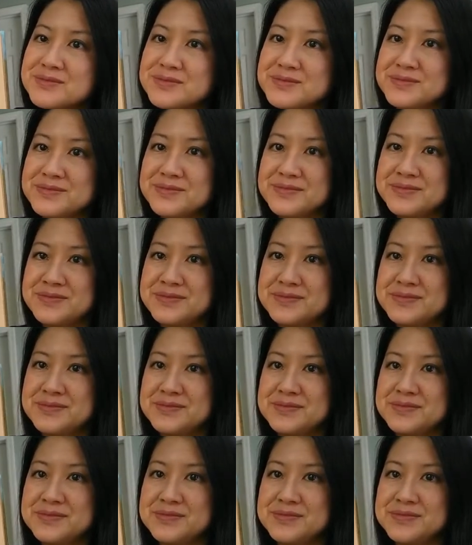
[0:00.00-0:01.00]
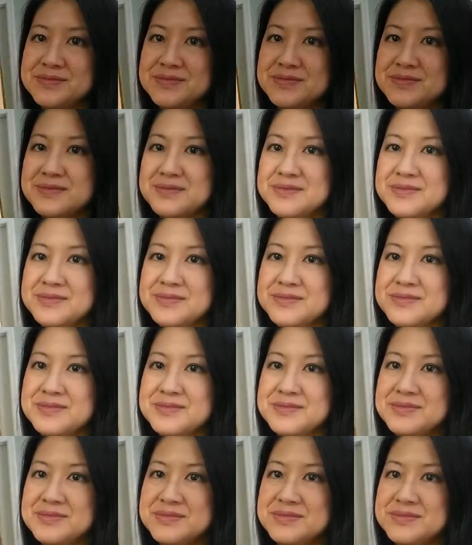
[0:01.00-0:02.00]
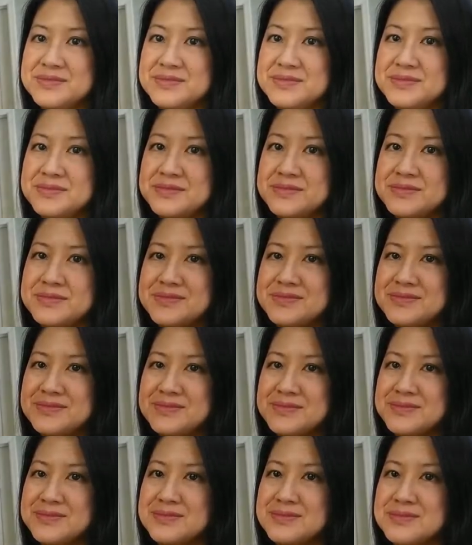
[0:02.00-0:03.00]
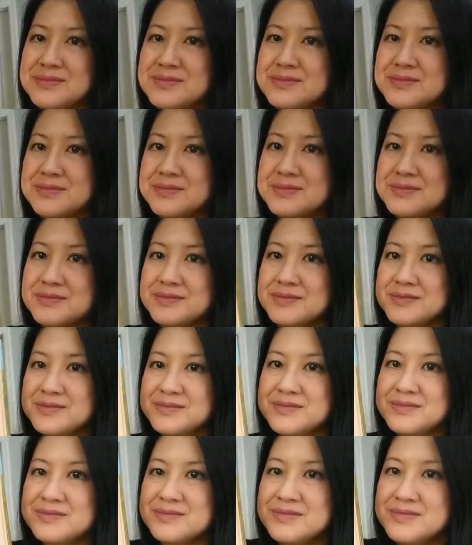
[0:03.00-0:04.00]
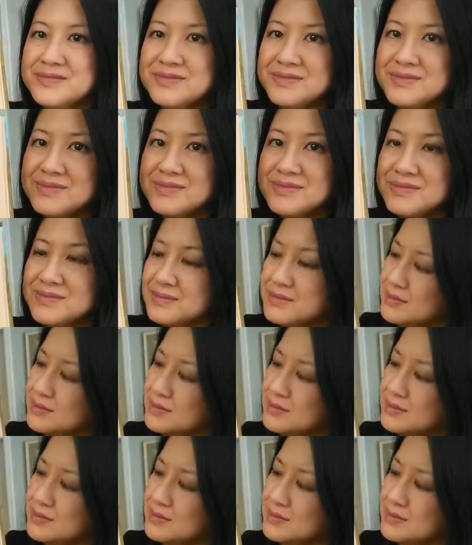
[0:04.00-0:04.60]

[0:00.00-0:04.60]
(silence)